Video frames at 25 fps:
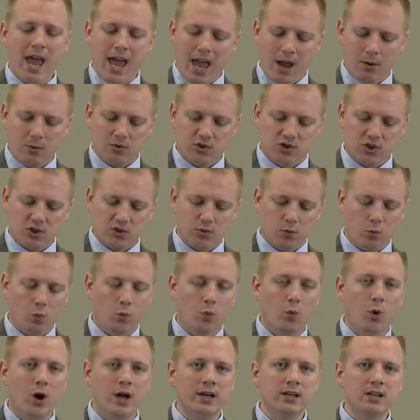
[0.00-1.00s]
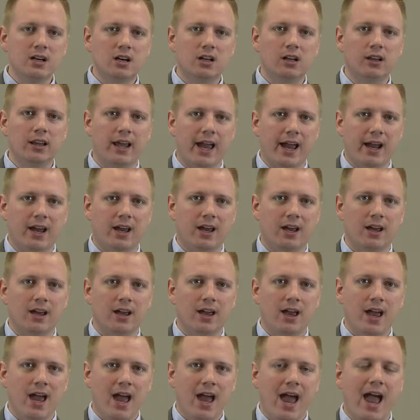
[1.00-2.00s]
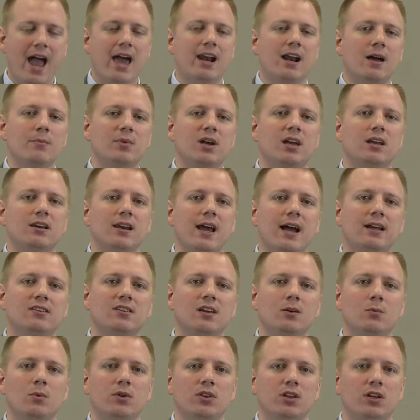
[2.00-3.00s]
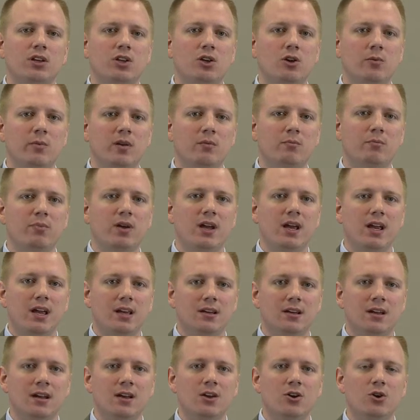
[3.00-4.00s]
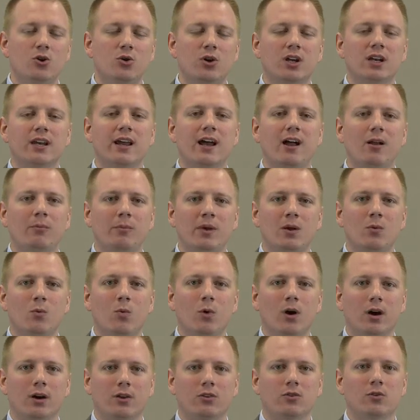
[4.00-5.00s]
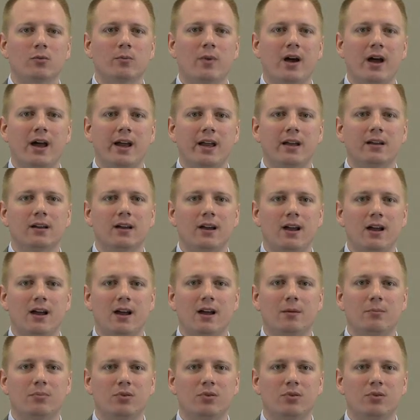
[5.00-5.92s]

it was just one click and I'm connecting with a human being who can help me work through my uh,